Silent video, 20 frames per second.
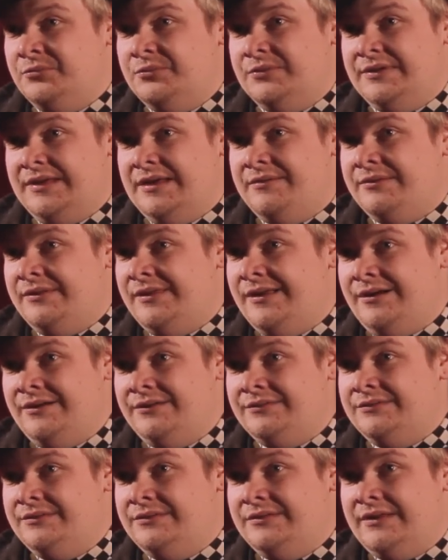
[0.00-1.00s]
even they
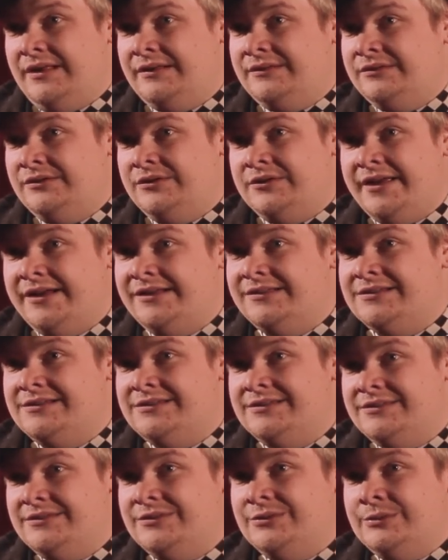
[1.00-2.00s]
are not
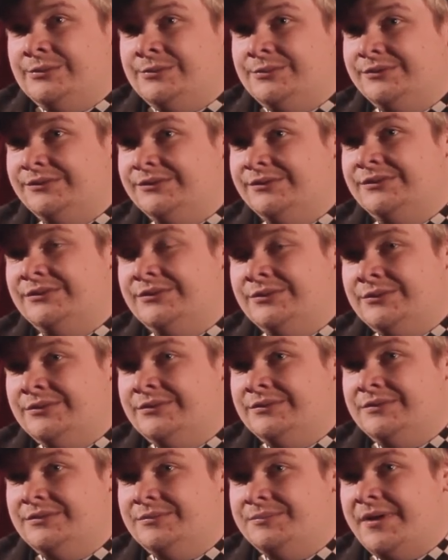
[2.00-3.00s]
connected to
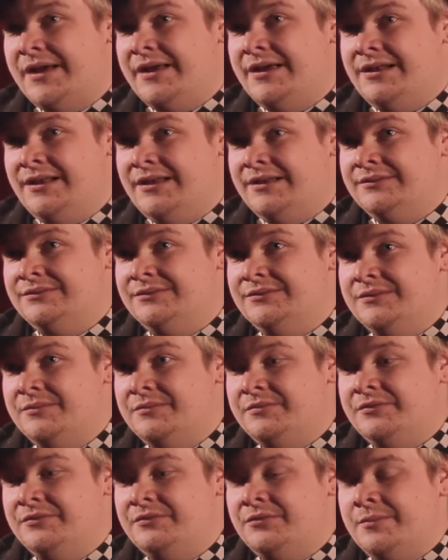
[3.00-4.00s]
Pajala
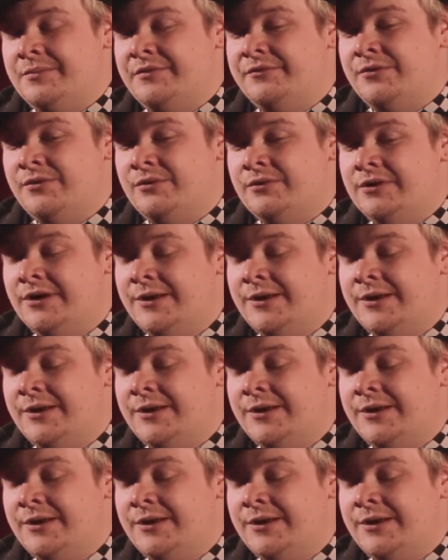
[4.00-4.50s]
from before.